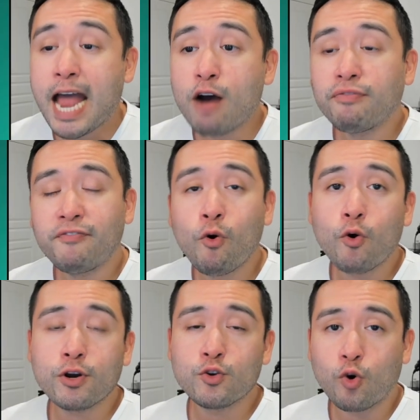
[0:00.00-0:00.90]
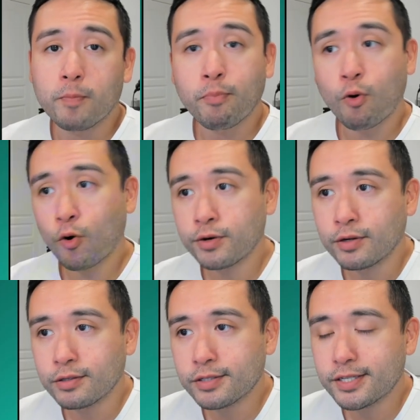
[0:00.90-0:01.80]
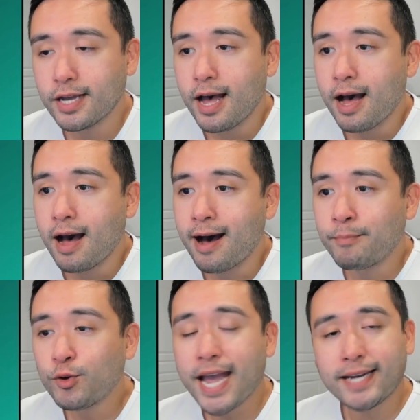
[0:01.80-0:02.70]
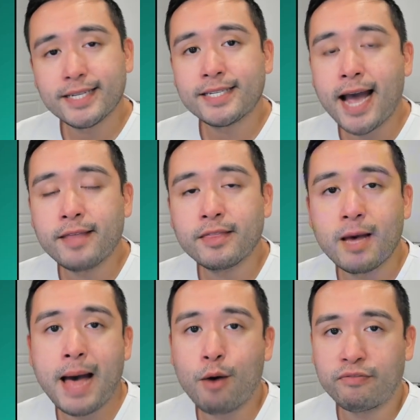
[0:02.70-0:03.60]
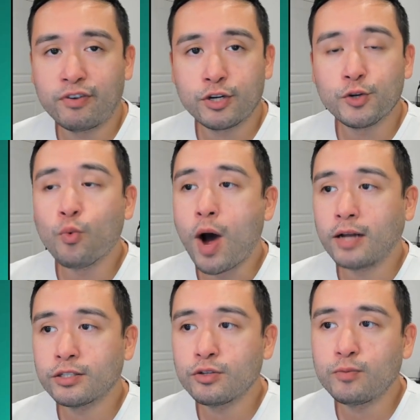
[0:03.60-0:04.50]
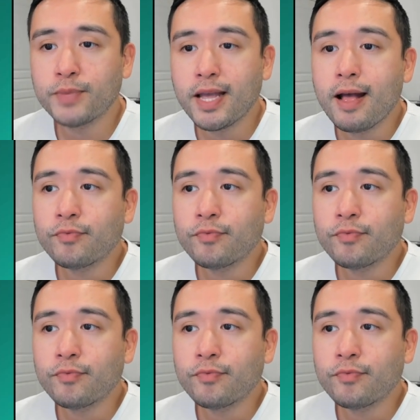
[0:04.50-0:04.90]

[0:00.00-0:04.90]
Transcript: Now, for your portals, you can design them however you want to.